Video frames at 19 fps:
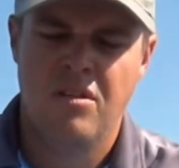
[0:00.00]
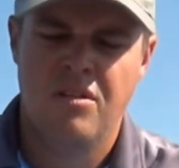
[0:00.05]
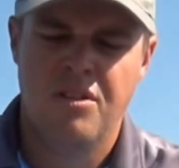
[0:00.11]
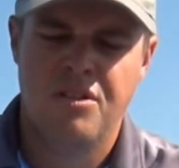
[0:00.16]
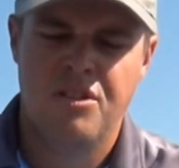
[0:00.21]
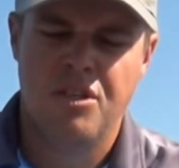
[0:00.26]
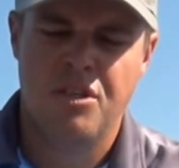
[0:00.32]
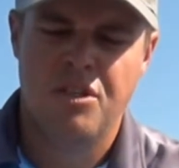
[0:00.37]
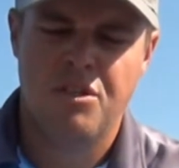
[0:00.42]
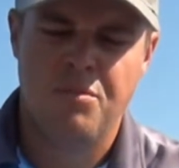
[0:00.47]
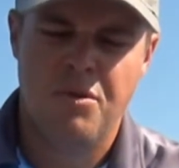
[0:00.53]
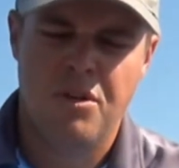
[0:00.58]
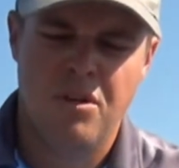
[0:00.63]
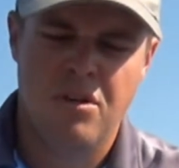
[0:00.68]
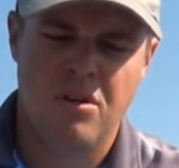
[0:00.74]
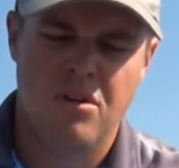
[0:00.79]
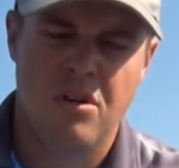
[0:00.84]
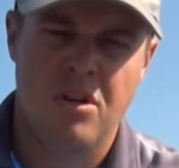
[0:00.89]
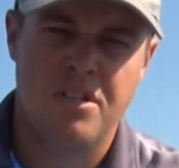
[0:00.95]
the jig
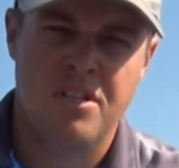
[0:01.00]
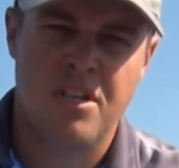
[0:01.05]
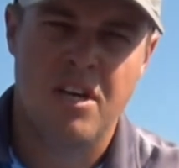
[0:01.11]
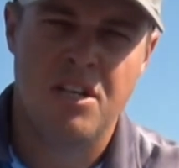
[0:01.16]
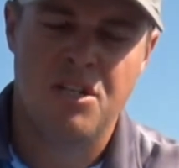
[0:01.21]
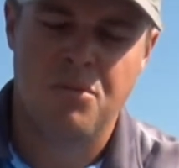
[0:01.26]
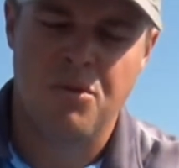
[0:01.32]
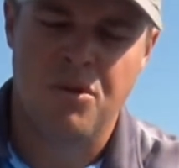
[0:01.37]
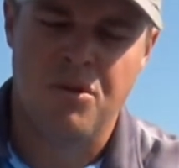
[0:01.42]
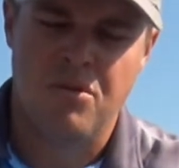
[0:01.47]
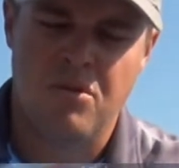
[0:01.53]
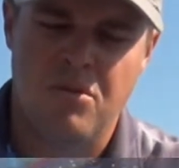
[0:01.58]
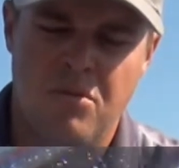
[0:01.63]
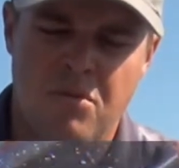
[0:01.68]
spinner attachment